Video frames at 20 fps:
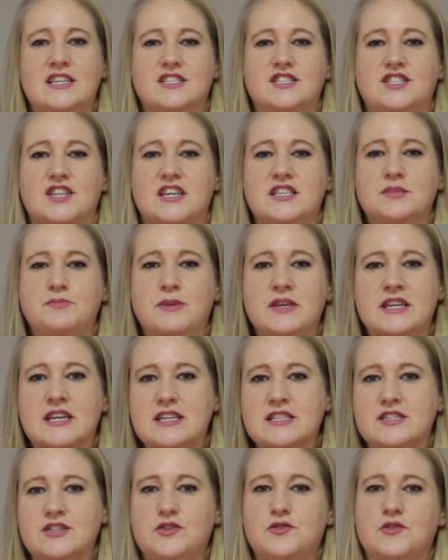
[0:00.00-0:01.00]
Just
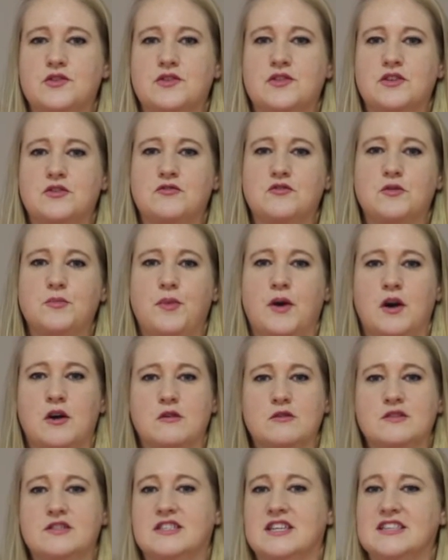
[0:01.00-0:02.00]
because you are the group
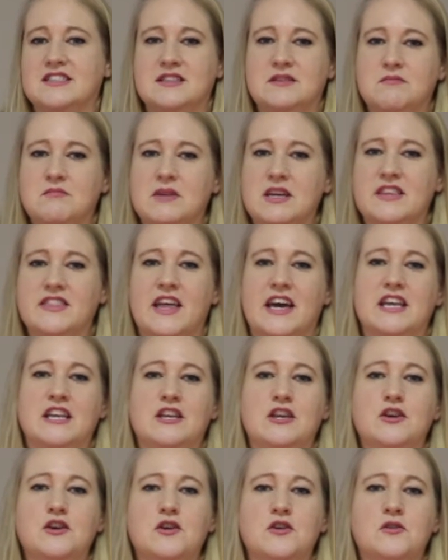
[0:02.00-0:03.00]
host doesn't mean that
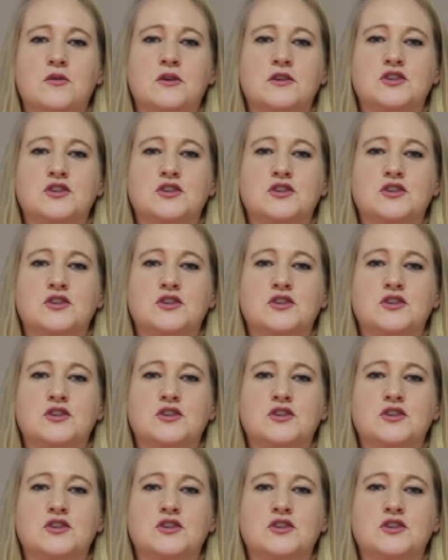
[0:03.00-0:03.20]
you